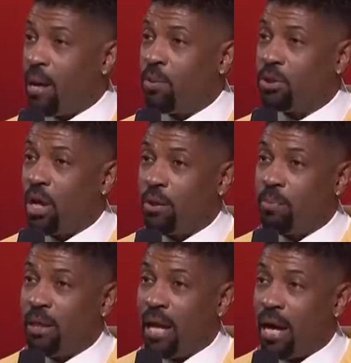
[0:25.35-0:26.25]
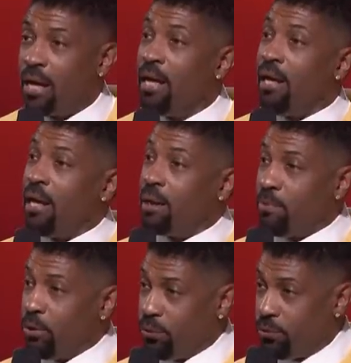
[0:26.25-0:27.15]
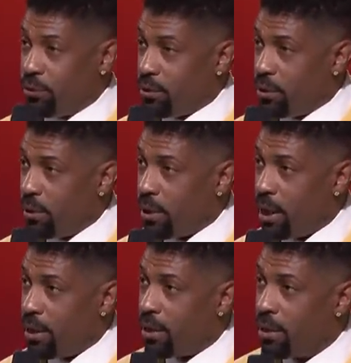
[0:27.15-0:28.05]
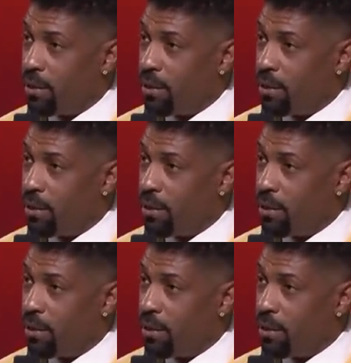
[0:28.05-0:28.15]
I want y'all to be like, let them use you, okay?